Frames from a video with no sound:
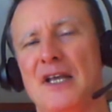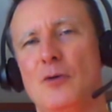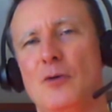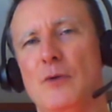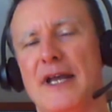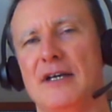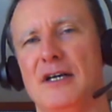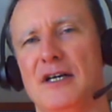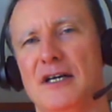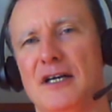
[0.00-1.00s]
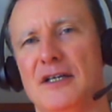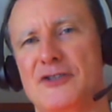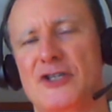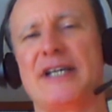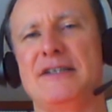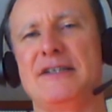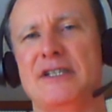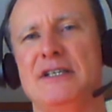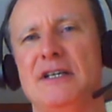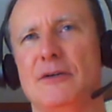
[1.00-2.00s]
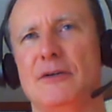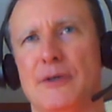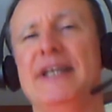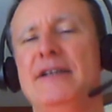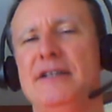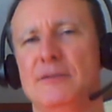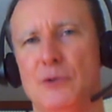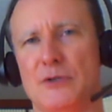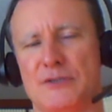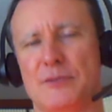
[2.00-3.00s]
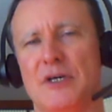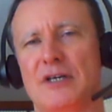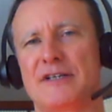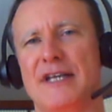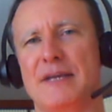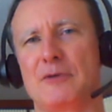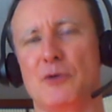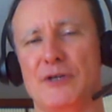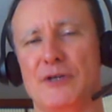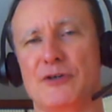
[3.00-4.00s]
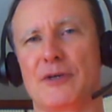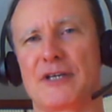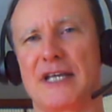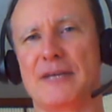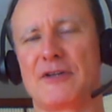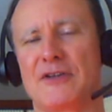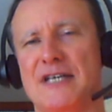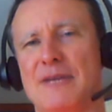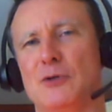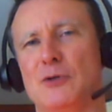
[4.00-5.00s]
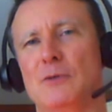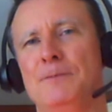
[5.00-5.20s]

when a Chinese or an Indian Buddhist monk named Bodhidharma came to the temple